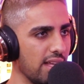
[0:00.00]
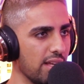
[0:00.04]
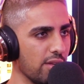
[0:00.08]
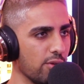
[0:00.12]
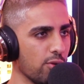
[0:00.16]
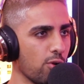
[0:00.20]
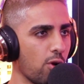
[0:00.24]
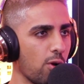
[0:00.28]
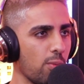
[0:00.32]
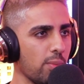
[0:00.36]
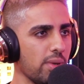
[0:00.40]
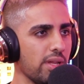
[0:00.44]

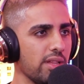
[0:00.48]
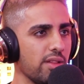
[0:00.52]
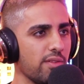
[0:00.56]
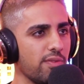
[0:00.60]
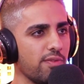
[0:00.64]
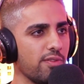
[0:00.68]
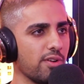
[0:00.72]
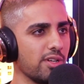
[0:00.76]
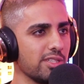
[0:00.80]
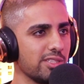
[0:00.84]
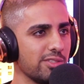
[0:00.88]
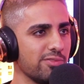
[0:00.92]
Like normally
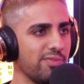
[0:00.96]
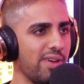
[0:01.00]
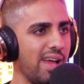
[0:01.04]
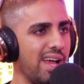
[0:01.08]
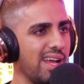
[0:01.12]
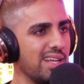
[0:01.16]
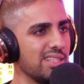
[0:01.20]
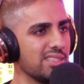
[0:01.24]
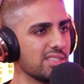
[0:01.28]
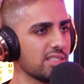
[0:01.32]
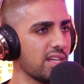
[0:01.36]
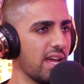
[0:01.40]
the first
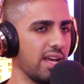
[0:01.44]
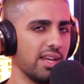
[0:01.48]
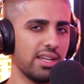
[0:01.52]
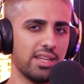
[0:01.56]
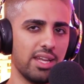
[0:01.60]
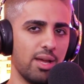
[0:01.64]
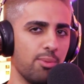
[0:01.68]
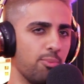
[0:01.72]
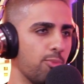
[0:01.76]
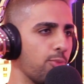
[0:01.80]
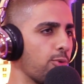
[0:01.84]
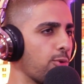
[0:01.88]
fans
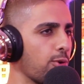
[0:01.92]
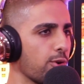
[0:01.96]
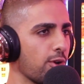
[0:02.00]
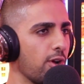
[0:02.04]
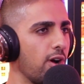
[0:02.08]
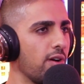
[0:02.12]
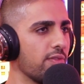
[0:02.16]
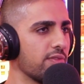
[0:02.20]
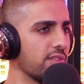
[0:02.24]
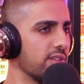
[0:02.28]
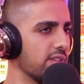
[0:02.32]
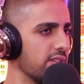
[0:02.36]
kind of get
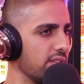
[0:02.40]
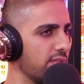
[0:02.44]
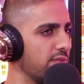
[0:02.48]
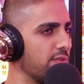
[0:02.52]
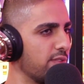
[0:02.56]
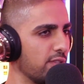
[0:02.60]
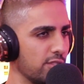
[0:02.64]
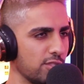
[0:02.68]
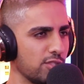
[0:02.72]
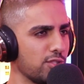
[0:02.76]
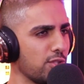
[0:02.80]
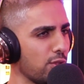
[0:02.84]
bored after
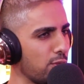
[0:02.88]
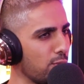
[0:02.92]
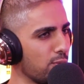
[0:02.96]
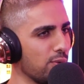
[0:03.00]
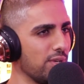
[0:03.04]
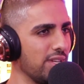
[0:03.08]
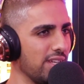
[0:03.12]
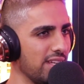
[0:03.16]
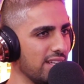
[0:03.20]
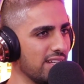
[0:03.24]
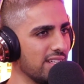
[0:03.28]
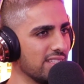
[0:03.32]
the first
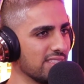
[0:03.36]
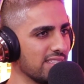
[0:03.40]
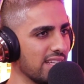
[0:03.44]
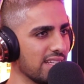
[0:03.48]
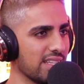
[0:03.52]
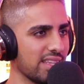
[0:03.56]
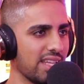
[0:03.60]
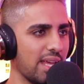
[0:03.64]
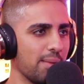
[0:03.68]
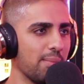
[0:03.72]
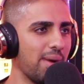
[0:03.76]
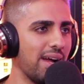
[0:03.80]
3
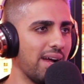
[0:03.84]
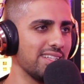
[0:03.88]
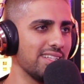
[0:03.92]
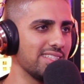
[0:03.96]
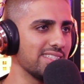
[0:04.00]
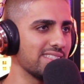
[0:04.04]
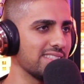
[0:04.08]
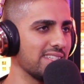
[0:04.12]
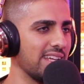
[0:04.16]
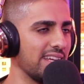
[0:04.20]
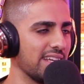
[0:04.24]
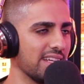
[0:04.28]
years. Like
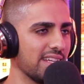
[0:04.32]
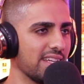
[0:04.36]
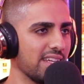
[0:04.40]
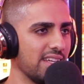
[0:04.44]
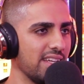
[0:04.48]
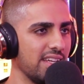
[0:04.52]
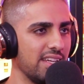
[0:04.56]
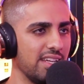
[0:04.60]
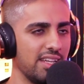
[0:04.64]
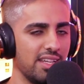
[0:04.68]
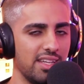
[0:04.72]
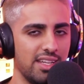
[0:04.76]
might just
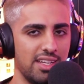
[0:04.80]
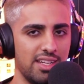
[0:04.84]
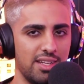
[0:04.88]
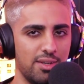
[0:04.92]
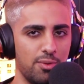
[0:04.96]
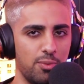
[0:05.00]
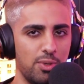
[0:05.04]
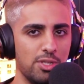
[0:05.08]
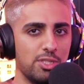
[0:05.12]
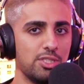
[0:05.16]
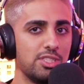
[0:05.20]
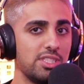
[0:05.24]
like,
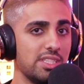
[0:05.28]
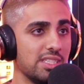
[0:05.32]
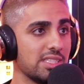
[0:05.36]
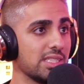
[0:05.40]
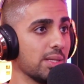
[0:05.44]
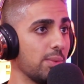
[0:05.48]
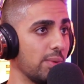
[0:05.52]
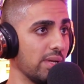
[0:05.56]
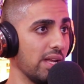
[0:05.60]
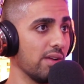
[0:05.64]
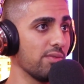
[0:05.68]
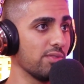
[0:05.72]
when you
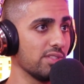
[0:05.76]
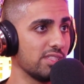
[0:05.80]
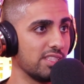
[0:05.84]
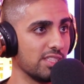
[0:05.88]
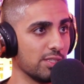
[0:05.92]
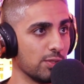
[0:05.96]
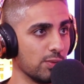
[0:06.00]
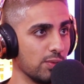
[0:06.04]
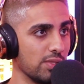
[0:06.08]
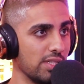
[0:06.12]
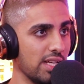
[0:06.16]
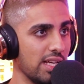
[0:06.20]
see someone
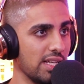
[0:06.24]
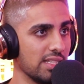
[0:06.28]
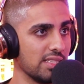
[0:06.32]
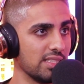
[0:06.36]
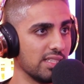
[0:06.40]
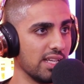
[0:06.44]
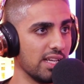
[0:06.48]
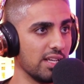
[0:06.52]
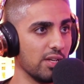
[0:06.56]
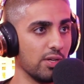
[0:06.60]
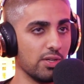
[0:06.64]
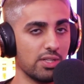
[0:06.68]
every single day,
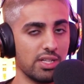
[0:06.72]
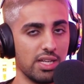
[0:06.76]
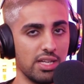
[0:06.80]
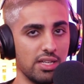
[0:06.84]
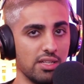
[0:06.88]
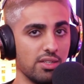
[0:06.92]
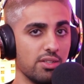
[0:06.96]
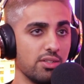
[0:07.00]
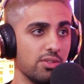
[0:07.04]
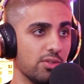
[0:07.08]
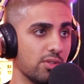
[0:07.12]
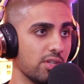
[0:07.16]
it's like,
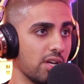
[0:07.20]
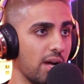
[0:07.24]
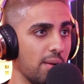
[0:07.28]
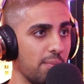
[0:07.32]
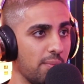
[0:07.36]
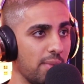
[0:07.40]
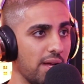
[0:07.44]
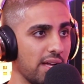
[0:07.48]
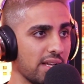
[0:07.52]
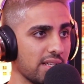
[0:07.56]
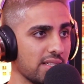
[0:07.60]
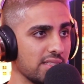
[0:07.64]
okay, you
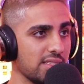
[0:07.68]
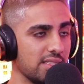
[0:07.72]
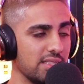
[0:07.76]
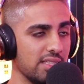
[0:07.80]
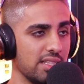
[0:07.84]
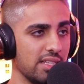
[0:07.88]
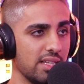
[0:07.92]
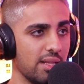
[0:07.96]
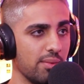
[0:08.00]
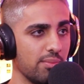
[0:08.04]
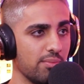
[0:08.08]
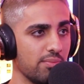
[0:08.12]
come back
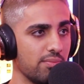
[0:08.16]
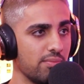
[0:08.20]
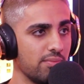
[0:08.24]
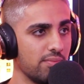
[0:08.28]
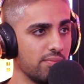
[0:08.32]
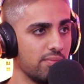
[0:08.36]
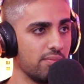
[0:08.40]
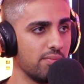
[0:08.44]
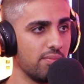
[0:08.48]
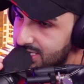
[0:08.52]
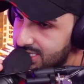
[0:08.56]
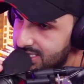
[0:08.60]
and see them.
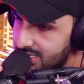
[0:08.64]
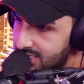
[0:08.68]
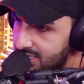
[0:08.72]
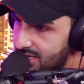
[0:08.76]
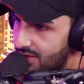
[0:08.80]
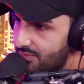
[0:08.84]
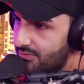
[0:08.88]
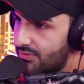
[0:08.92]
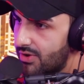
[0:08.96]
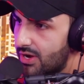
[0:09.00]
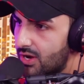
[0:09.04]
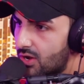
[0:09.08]
because
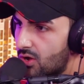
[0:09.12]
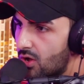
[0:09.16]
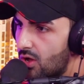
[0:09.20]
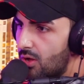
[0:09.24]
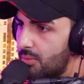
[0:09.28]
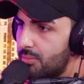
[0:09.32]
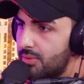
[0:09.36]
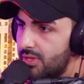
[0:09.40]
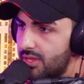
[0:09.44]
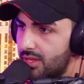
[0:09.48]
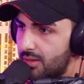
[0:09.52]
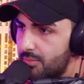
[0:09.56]
it's not very
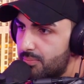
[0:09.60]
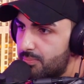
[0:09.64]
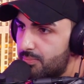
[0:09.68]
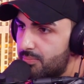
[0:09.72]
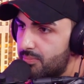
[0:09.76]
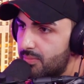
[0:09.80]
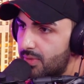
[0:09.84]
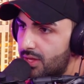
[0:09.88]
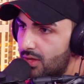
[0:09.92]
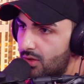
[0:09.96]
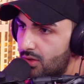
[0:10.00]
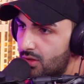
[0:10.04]
common
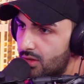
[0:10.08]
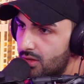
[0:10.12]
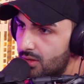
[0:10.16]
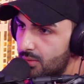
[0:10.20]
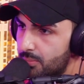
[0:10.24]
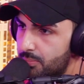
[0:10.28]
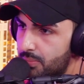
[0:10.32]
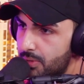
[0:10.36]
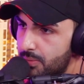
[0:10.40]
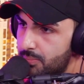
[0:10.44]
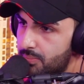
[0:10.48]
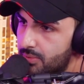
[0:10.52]
that
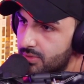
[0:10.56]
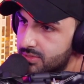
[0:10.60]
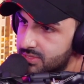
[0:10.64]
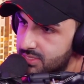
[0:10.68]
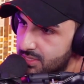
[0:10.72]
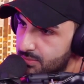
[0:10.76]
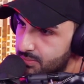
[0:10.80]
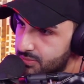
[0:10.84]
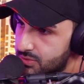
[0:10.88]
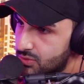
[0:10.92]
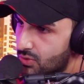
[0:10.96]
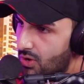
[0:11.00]

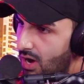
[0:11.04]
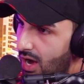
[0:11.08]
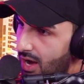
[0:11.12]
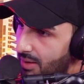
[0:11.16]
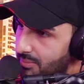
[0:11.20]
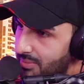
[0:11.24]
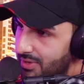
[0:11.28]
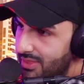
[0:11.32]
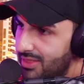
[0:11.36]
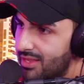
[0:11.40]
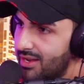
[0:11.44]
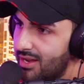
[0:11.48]
people
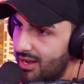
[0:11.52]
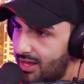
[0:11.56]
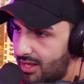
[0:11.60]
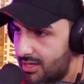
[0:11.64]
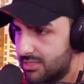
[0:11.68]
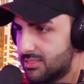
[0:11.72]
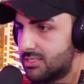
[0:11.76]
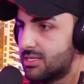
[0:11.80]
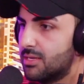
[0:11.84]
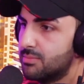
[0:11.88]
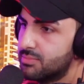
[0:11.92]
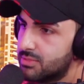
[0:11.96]
subscribe and then
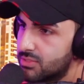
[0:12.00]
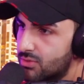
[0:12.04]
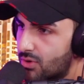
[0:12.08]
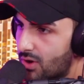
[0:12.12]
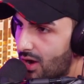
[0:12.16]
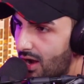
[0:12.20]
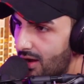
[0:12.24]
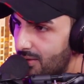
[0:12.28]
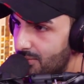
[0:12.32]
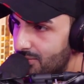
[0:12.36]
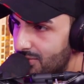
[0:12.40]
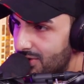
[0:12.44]

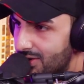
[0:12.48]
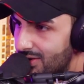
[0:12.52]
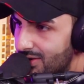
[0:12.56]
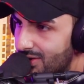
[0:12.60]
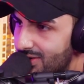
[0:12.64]
unsubscribe.